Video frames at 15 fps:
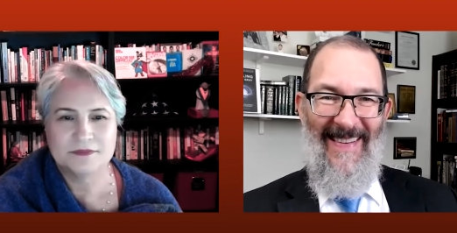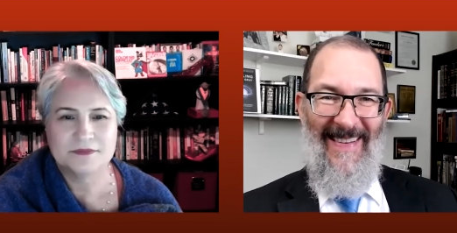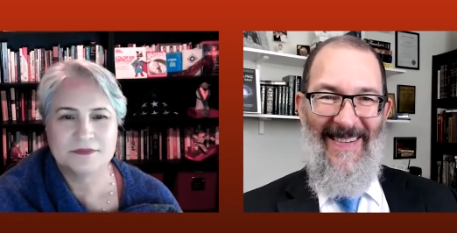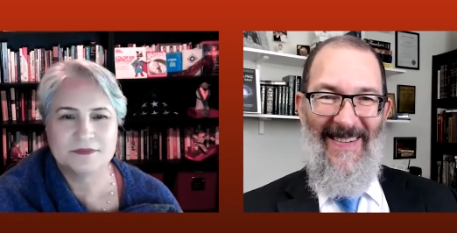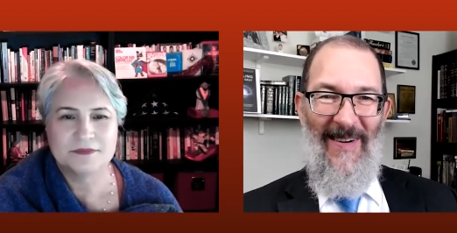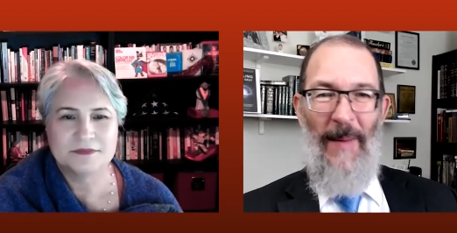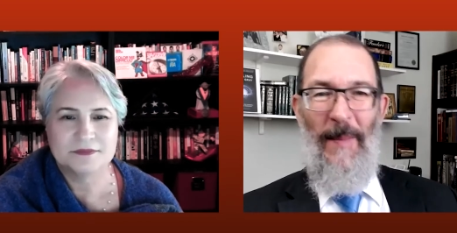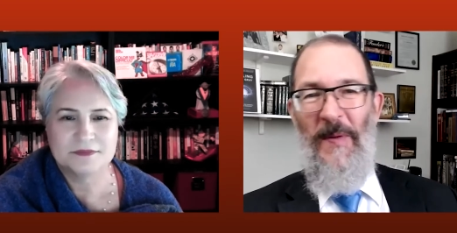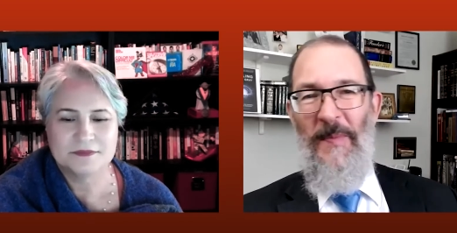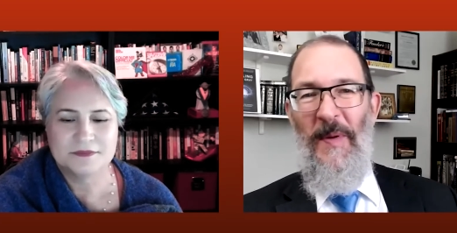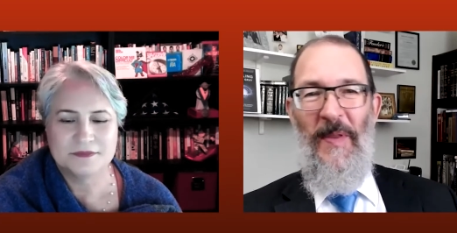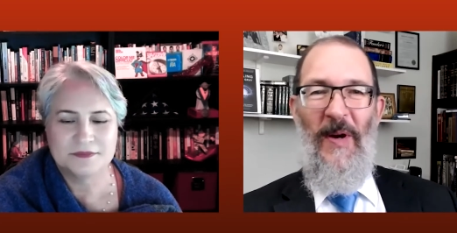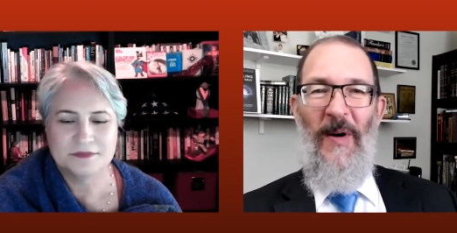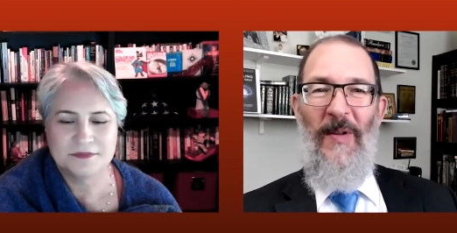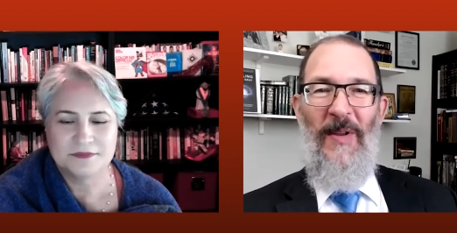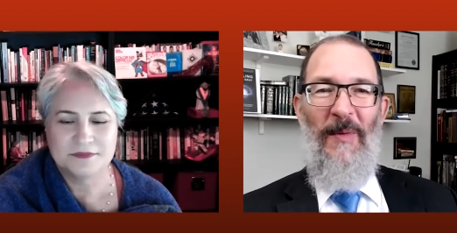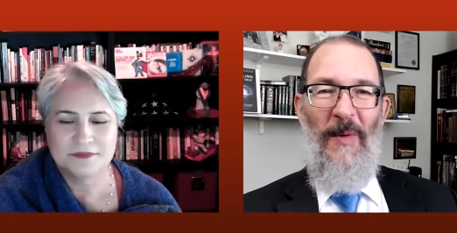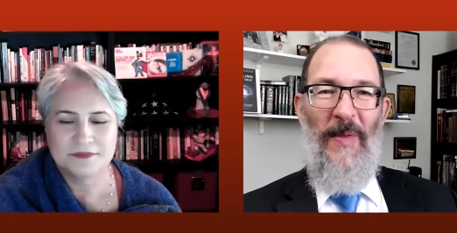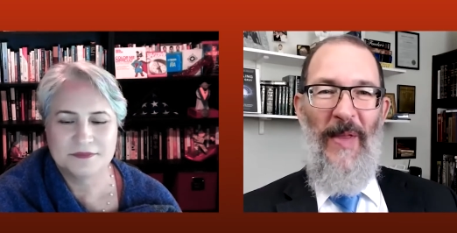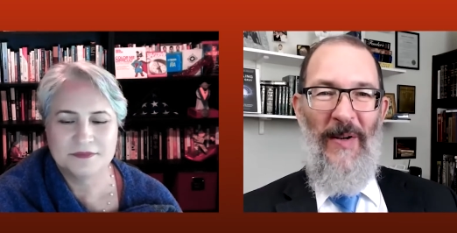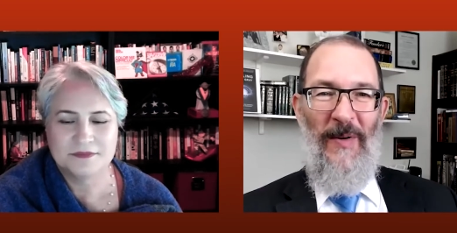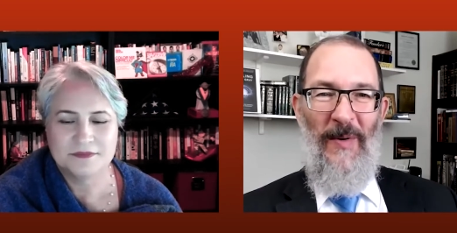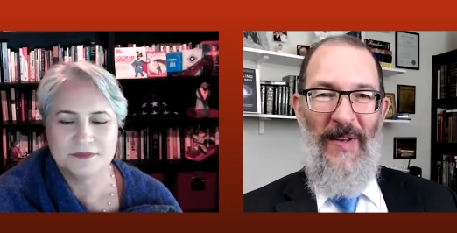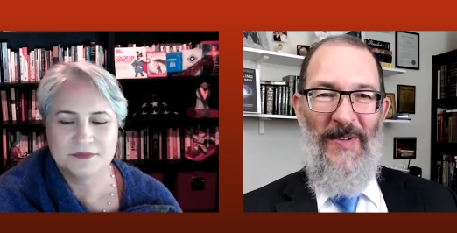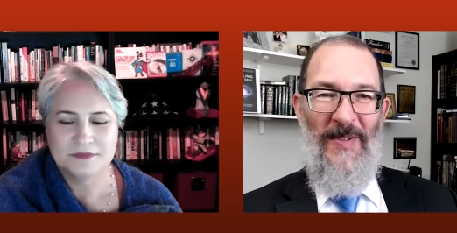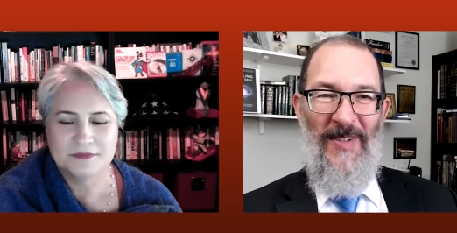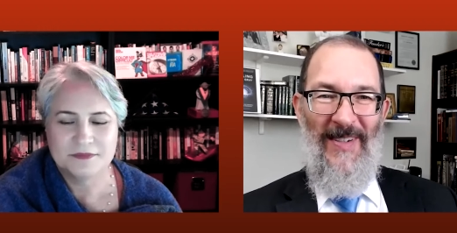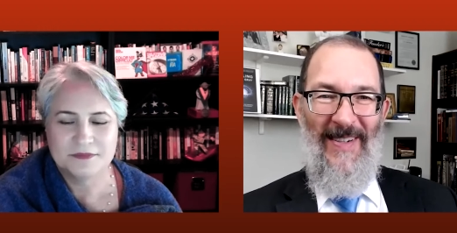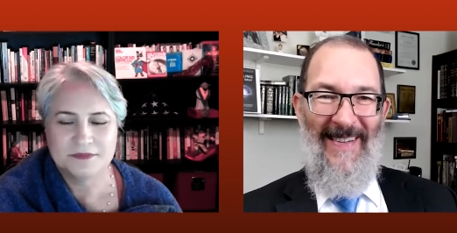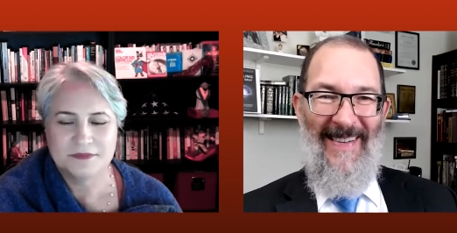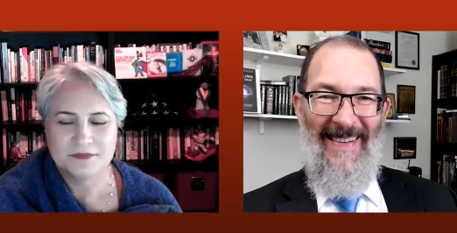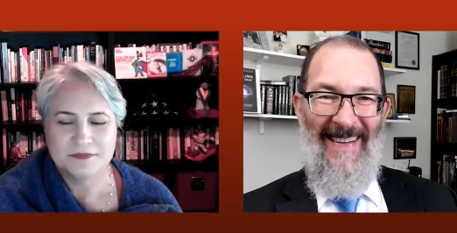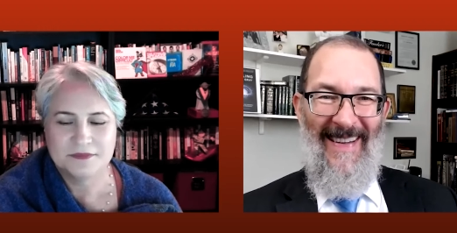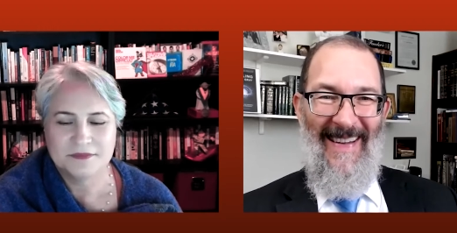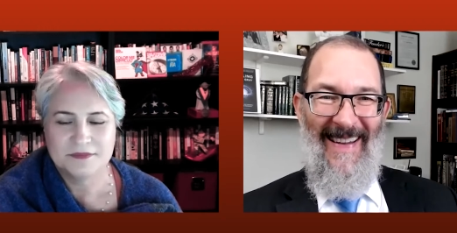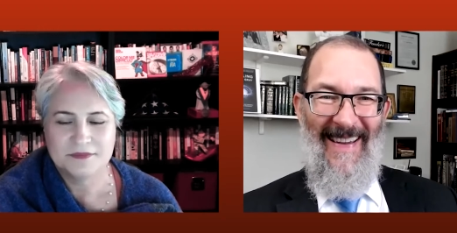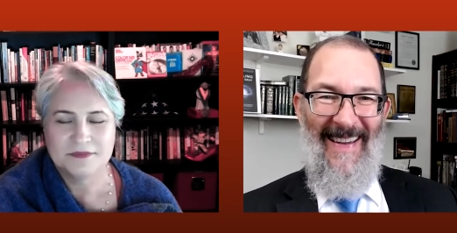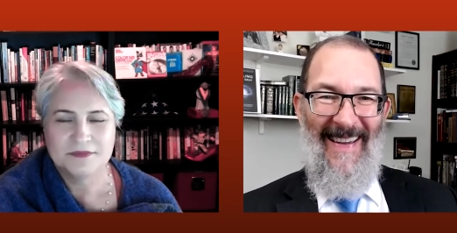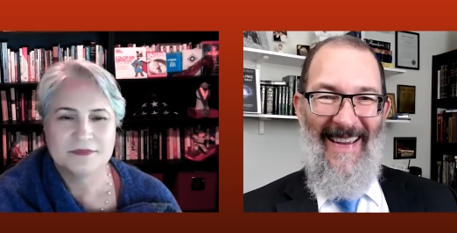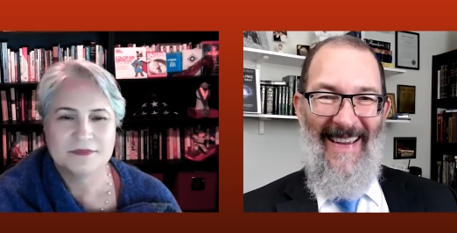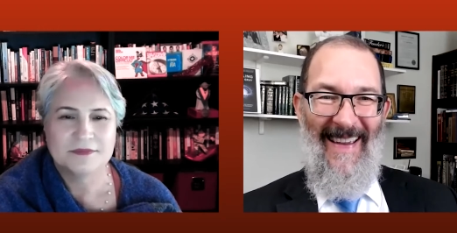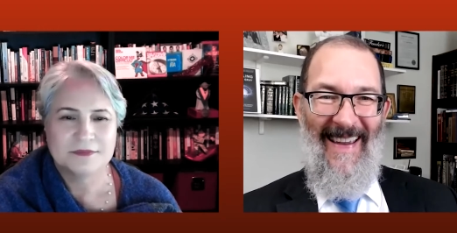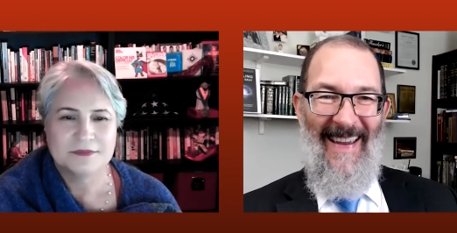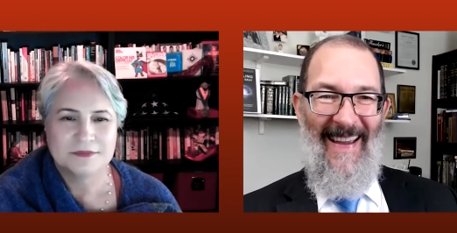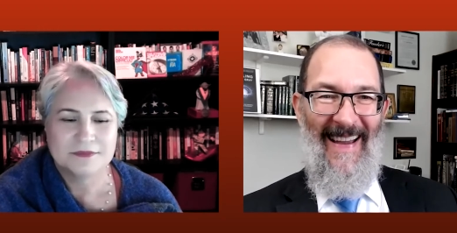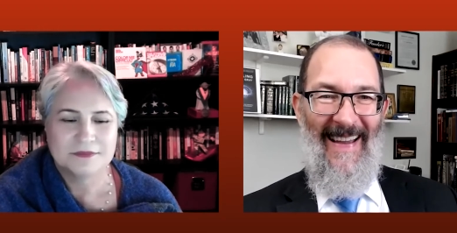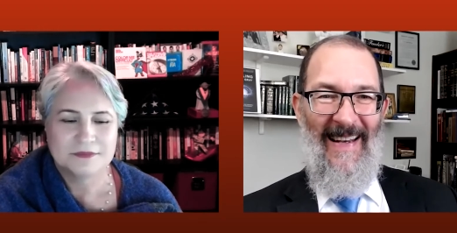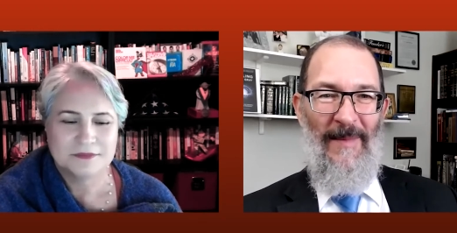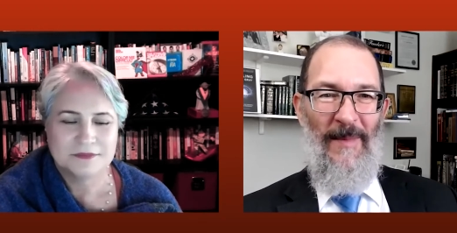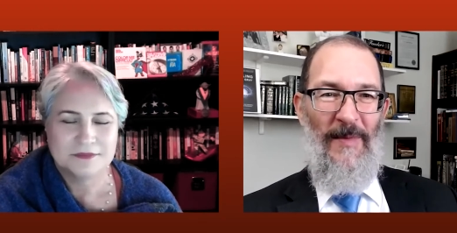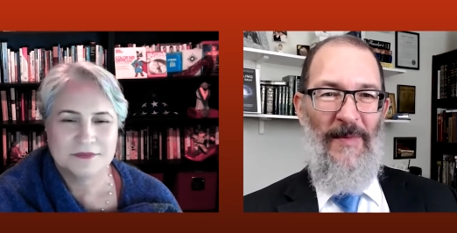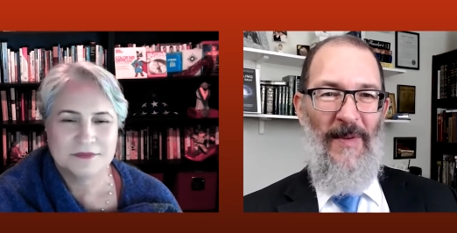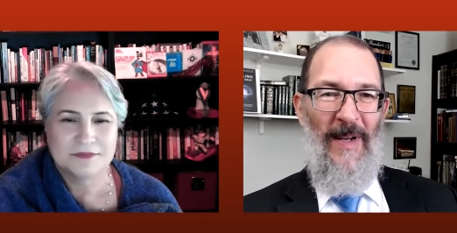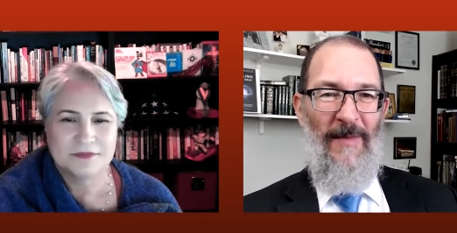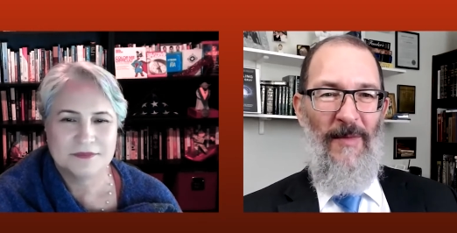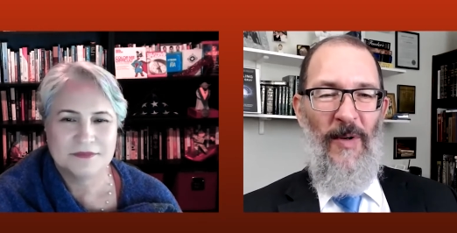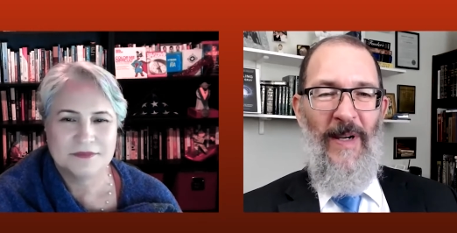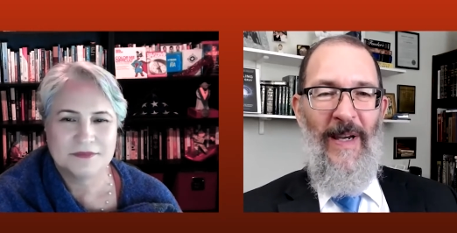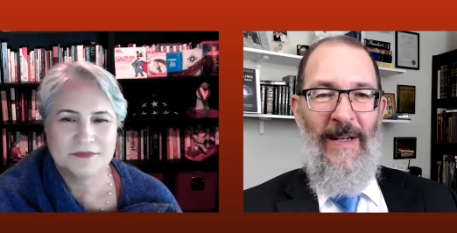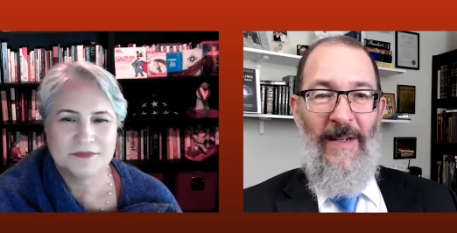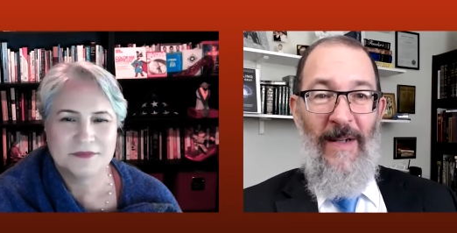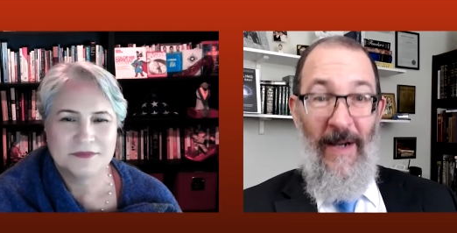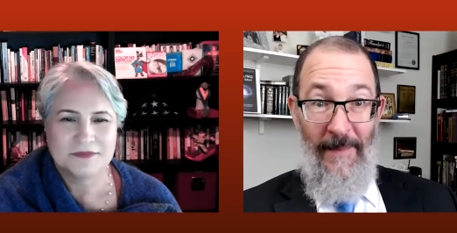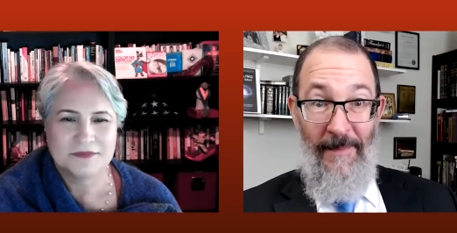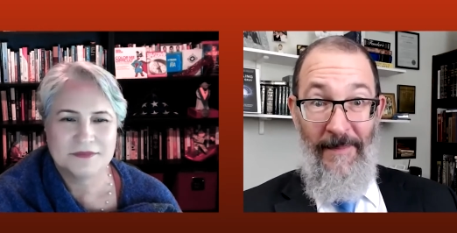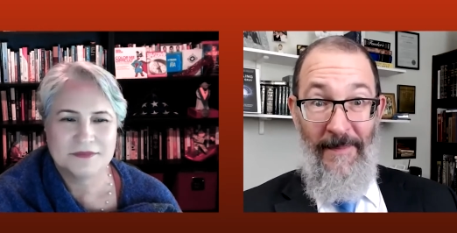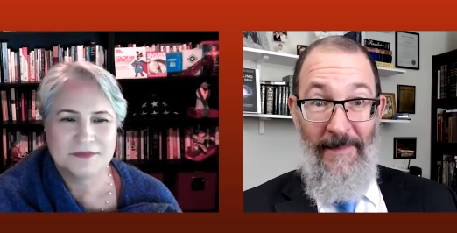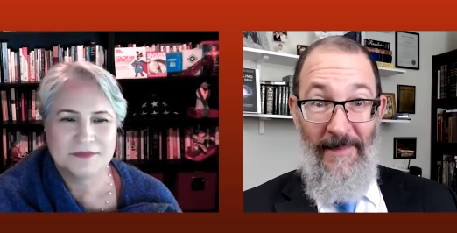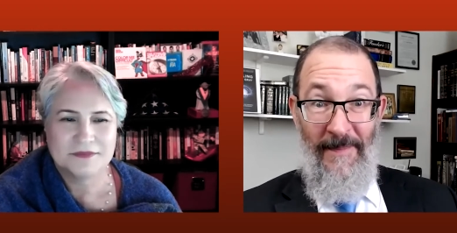Speaker 1: So I must be the only one with that question. And I'm afraid of looking dumb.